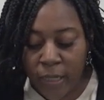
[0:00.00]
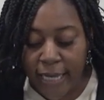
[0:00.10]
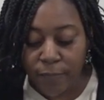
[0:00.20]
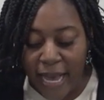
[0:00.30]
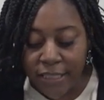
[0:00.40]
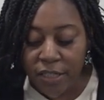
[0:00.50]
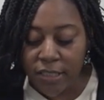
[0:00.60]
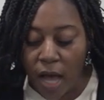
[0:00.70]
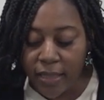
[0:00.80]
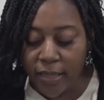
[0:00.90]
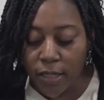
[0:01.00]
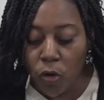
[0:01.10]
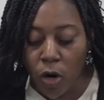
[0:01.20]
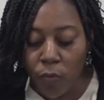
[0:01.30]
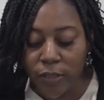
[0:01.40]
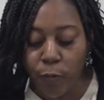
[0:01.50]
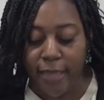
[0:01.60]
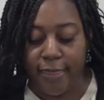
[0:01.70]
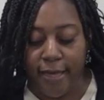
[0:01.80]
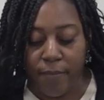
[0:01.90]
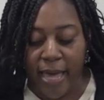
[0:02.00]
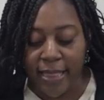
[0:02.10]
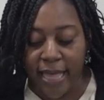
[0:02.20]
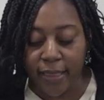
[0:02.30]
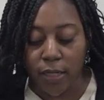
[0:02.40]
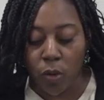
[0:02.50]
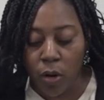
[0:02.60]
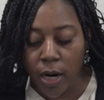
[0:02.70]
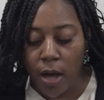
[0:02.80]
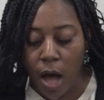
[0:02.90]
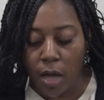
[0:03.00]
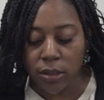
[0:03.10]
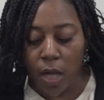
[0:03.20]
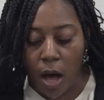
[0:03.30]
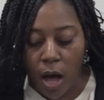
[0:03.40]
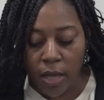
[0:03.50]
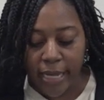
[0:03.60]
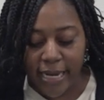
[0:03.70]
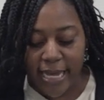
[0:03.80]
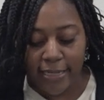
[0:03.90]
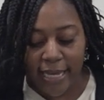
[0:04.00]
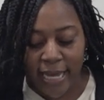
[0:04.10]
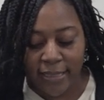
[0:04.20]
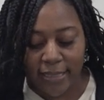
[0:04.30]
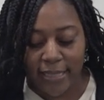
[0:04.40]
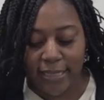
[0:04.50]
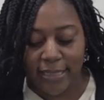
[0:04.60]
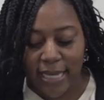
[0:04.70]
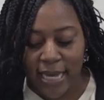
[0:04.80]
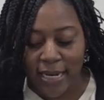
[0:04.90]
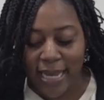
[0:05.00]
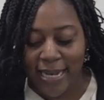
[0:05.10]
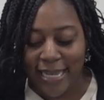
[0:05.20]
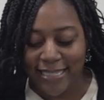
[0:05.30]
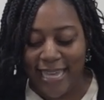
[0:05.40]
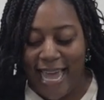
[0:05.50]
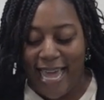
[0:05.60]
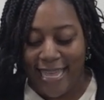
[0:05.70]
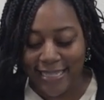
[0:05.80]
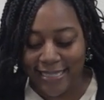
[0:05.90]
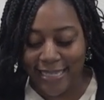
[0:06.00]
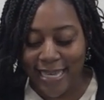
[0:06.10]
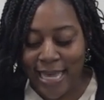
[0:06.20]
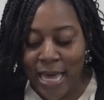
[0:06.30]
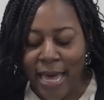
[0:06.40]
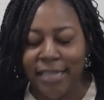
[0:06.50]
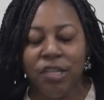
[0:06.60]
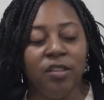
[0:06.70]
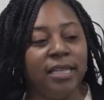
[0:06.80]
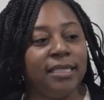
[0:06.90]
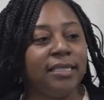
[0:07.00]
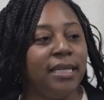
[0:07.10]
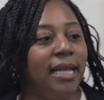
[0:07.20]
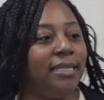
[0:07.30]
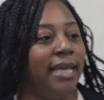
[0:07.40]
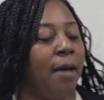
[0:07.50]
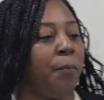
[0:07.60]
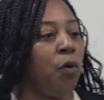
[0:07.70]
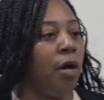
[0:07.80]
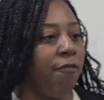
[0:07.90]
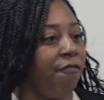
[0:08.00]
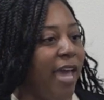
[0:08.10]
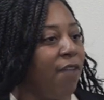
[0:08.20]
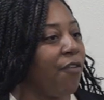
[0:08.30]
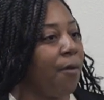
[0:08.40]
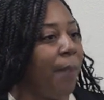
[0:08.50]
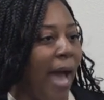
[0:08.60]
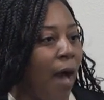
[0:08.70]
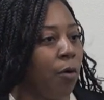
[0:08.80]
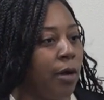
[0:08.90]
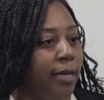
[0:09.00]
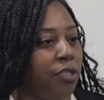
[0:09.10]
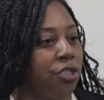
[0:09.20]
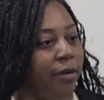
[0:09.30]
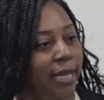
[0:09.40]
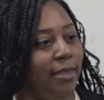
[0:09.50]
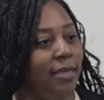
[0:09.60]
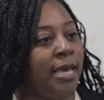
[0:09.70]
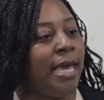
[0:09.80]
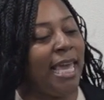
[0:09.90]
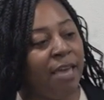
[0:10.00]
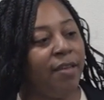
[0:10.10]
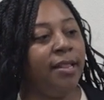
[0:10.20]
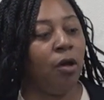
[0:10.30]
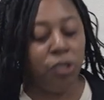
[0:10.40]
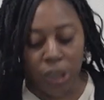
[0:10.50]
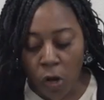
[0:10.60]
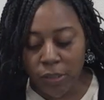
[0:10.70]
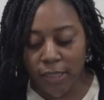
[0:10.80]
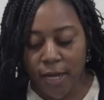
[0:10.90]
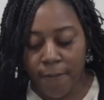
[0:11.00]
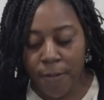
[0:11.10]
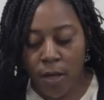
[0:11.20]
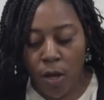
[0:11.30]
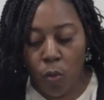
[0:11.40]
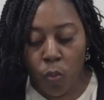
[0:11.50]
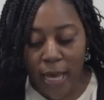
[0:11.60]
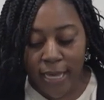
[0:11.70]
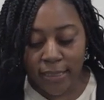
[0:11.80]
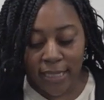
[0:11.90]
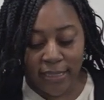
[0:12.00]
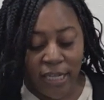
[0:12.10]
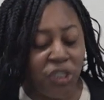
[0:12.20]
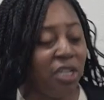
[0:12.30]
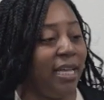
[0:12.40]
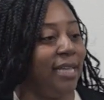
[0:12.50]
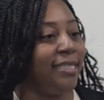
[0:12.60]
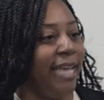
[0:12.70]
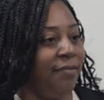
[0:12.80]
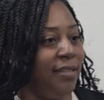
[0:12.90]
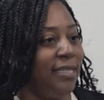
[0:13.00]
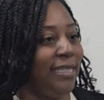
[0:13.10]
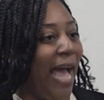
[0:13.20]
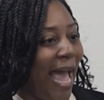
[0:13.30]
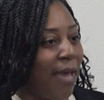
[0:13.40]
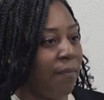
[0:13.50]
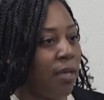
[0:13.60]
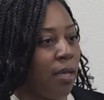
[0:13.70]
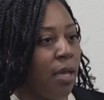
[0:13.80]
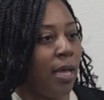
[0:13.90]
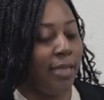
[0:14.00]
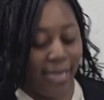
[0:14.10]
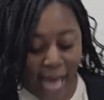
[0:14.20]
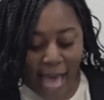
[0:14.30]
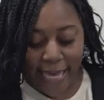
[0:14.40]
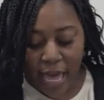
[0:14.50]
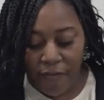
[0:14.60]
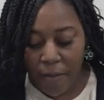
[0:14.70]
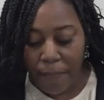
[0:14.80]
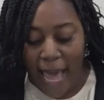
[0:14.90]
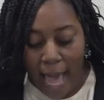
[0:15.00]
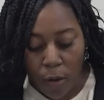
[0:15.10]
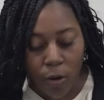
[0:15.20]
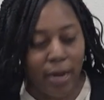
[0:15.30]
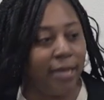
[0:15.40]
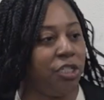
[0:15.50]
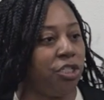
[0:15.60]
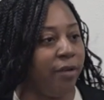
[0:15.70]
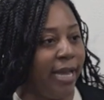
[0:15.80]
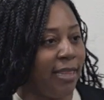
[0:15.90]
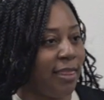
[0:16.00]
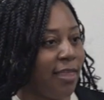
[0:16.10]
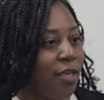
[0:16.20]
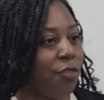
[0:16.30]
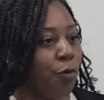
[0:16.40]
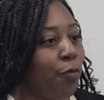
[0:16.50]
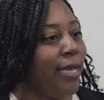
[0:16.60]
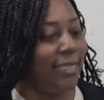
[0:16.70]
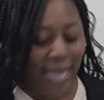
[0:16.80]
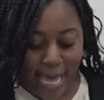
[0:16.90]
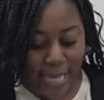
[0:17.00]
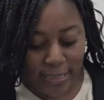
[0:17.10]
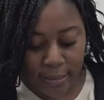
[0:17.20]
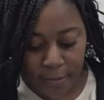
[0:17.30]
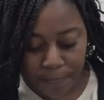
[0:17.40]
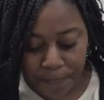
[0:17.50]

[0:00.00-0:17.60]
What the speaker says: His master saw that the Lord was with him, and that the Lord caused all that he did to succeed in his hands." And so this is an example of favor, power, and strength. Even though Joseph was essentially enslaved at this time, God gave him power and strength through his hands.